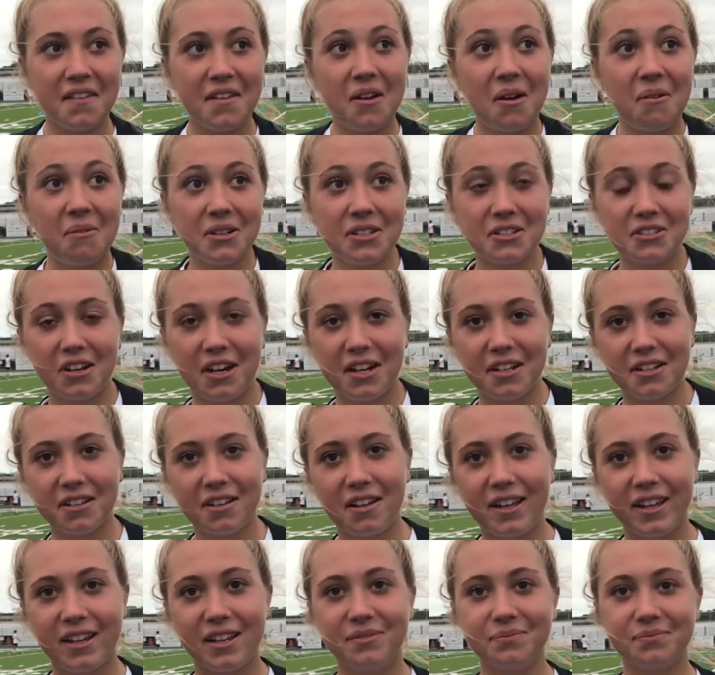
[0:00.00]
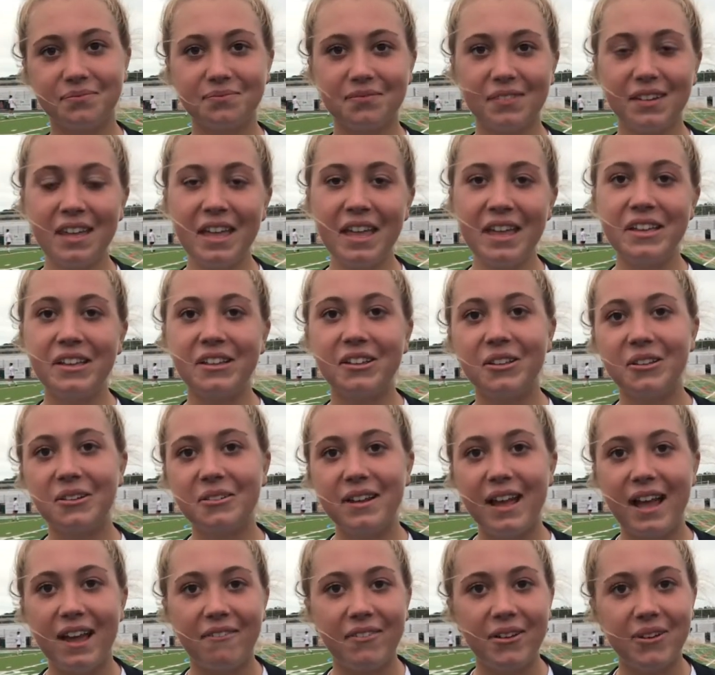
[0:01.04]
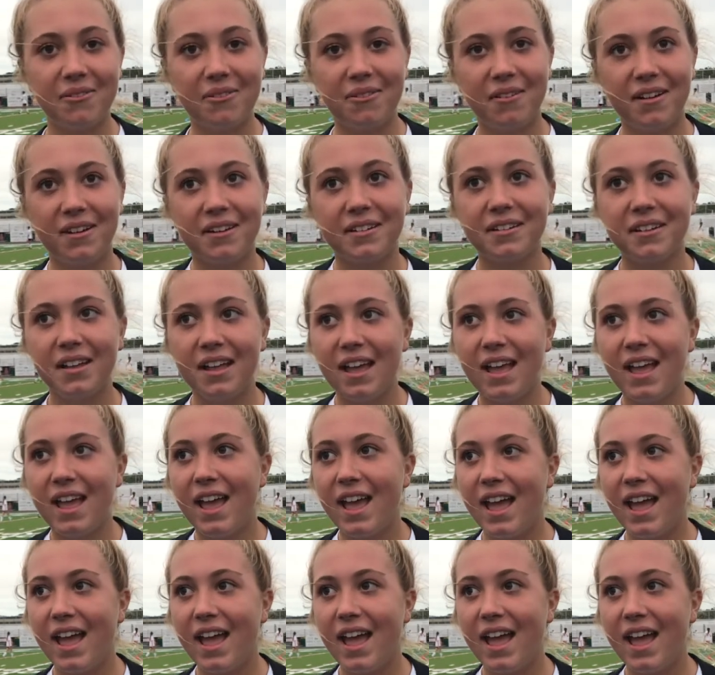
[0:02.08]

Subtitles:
They always tried to like include everyone,